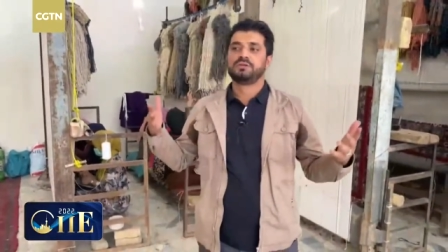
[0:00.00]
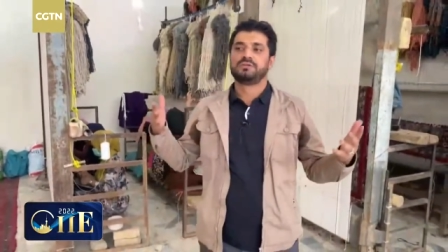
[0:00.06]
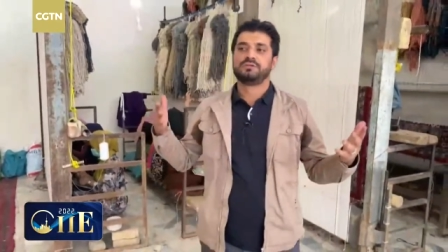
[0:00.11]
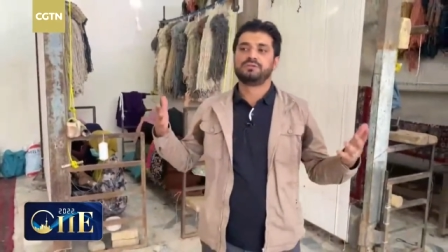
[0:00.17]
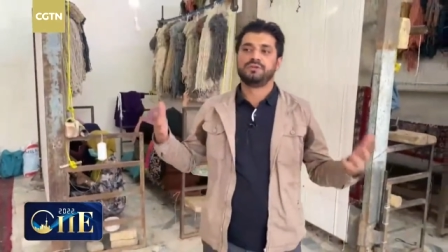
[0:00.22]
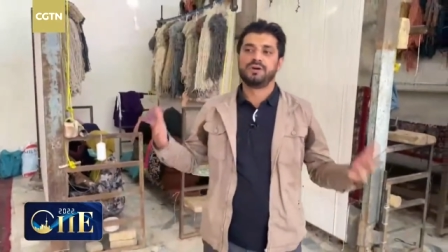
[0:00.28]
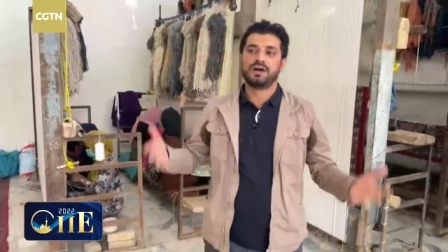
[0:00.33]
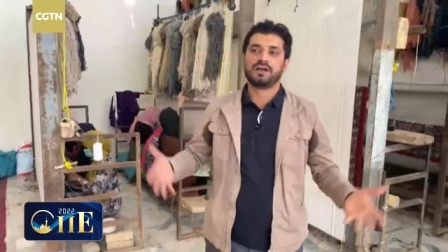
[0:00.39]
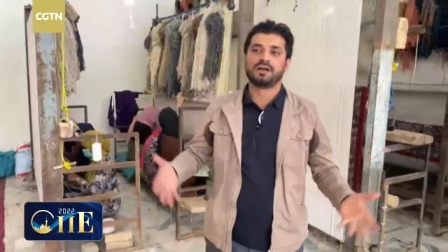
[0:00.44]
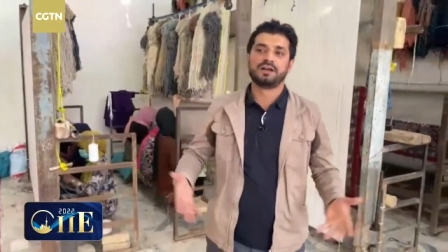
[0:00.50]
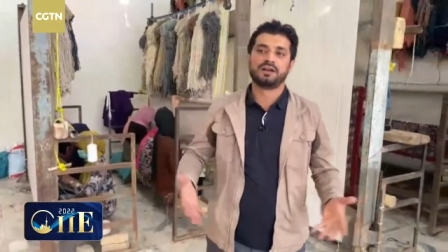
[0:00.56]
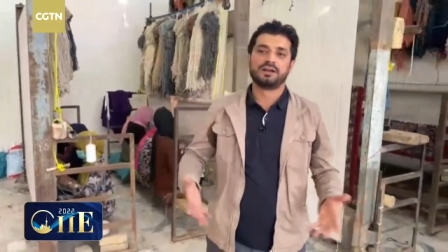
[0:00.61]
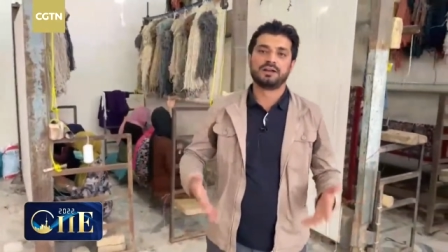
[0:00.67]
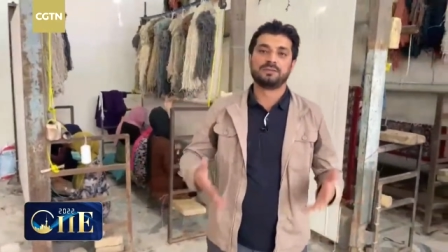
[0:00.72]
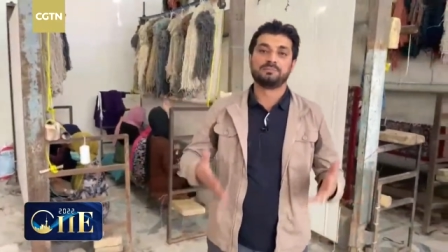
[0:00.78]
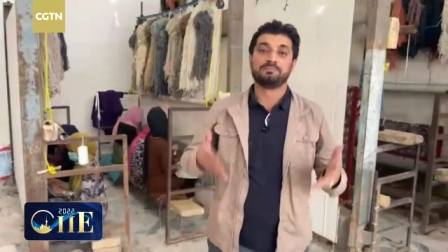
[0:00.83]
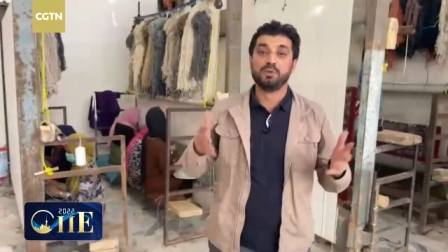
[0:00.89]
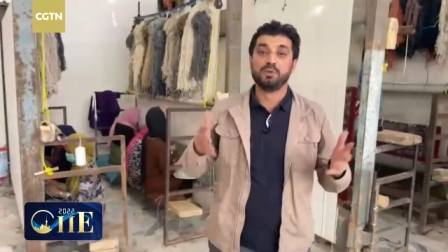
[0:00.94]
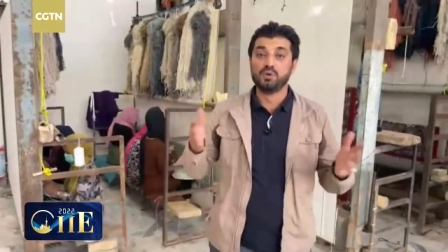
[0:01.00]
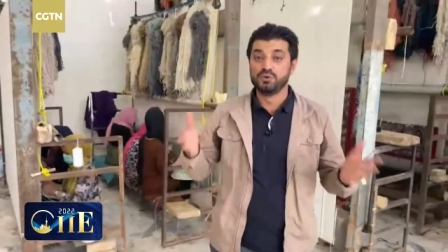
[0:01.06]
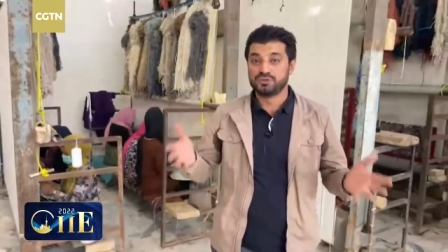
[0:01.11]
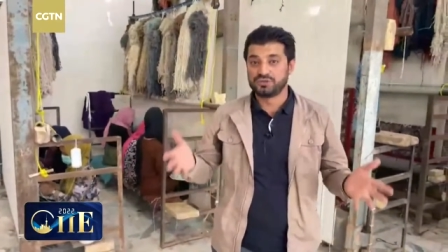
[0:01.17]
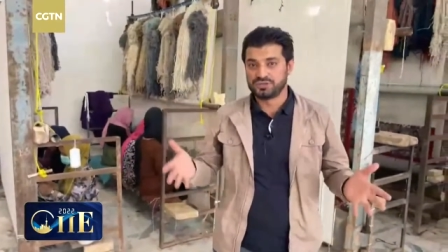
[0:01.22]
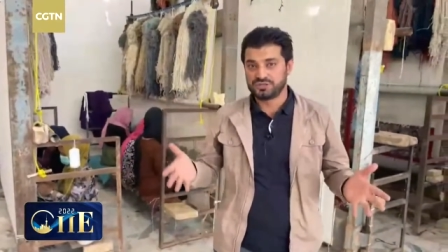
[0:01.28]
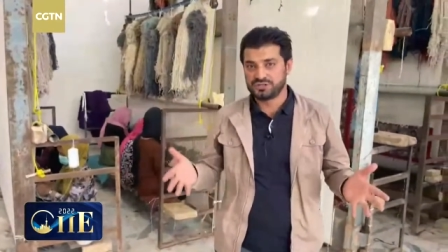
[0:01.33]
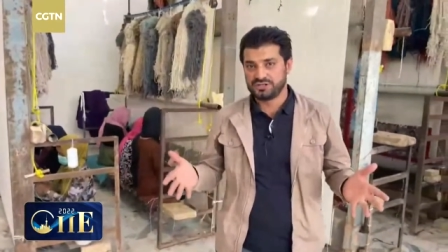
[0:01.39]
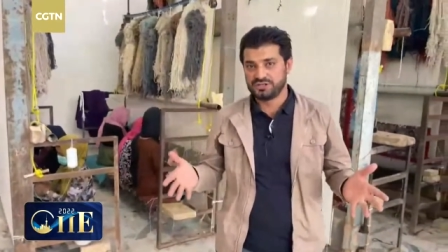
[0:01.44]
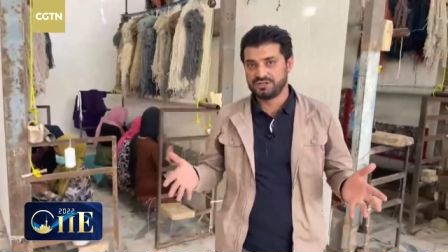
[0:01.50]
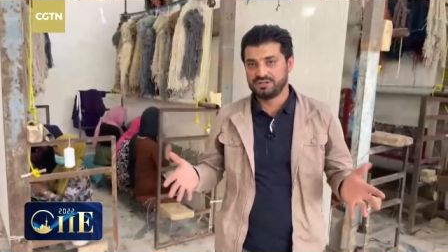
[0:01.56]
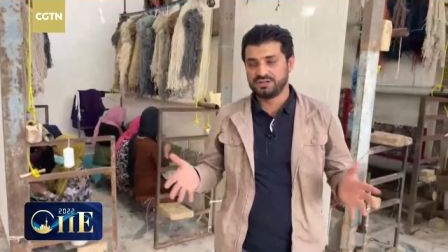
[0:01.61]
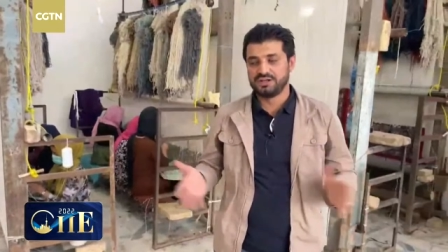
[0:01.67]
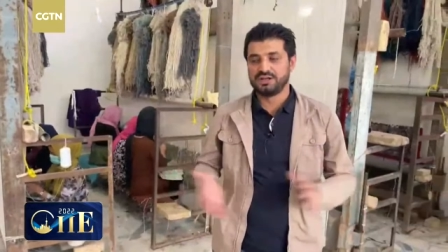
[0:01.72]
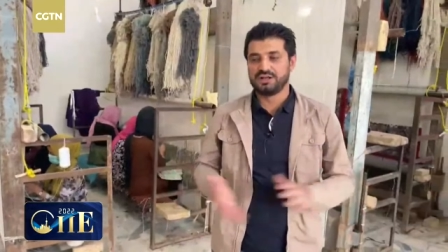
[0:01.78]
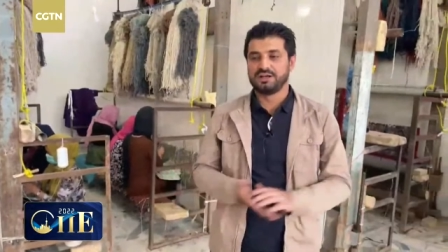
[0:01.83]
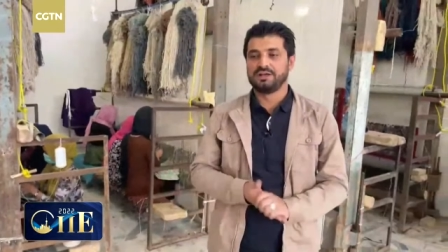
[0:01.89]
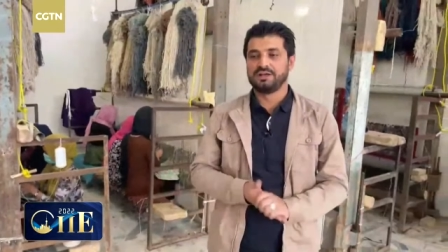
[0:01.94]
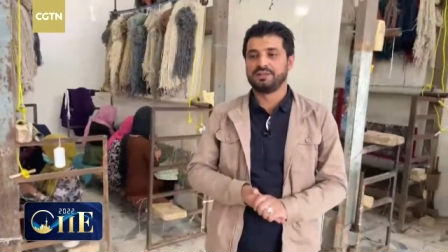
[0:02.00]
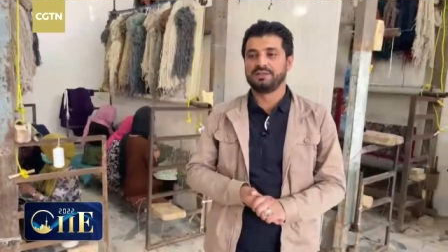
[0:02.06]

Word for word: finally boost uh,